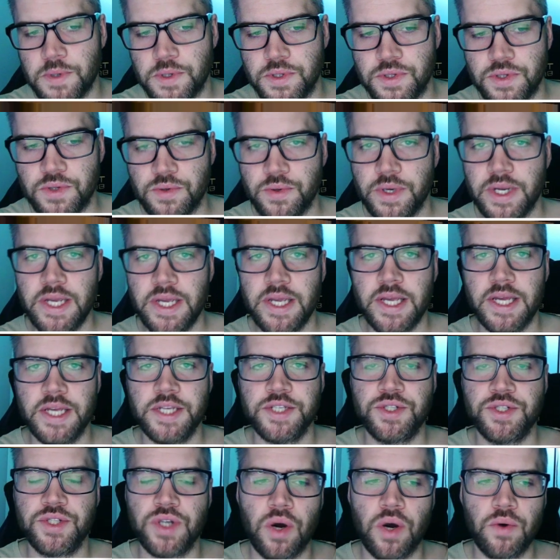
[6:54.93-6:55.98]
3 is
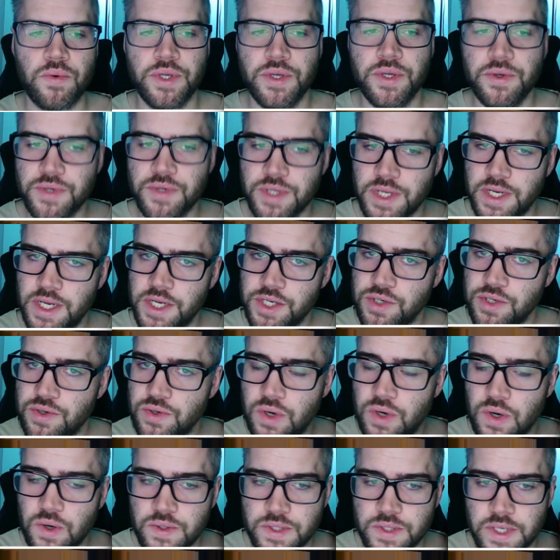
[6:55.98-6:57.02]
don't use initial
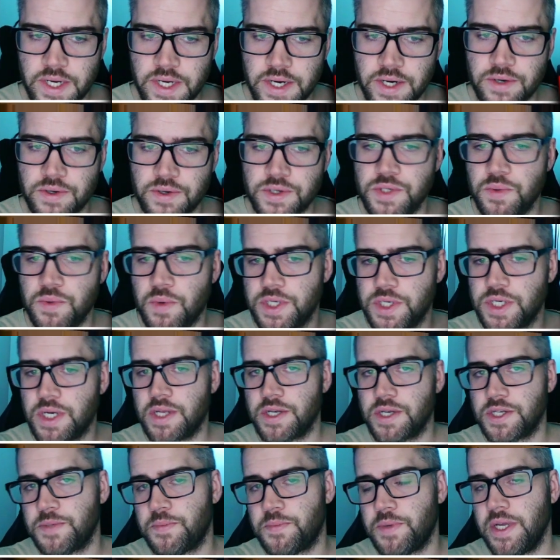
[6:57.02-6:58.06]
gold heroes, which I'll
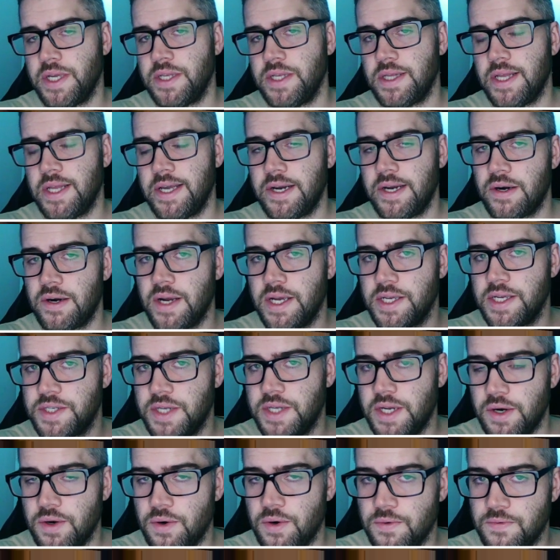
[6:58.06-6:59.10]
explain later as
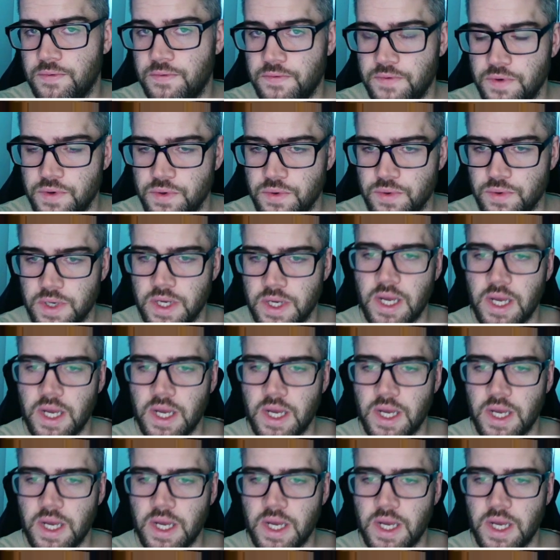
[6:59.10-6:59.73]
hero food.